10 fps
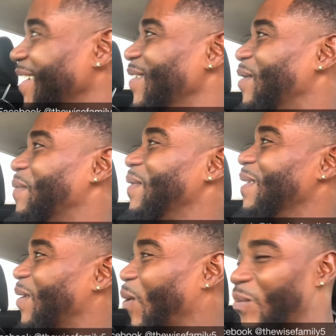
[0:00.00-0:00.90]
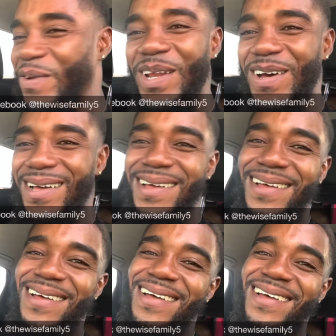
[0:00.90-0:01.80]
When we do the cook video.
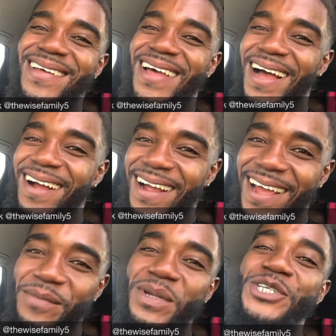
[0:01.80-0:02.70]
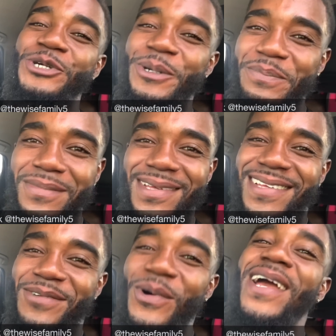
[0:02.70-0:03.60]
Alright, me trim.
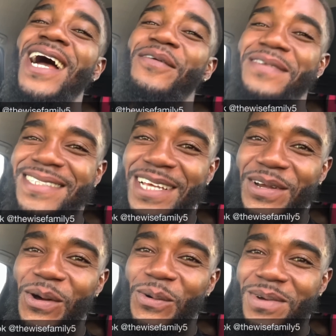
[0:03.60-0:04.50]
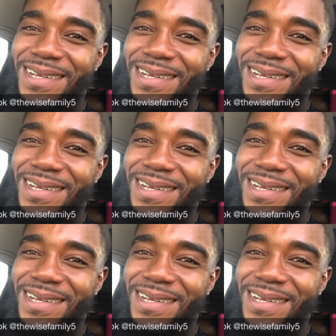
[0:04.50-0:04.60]
What you have to say now?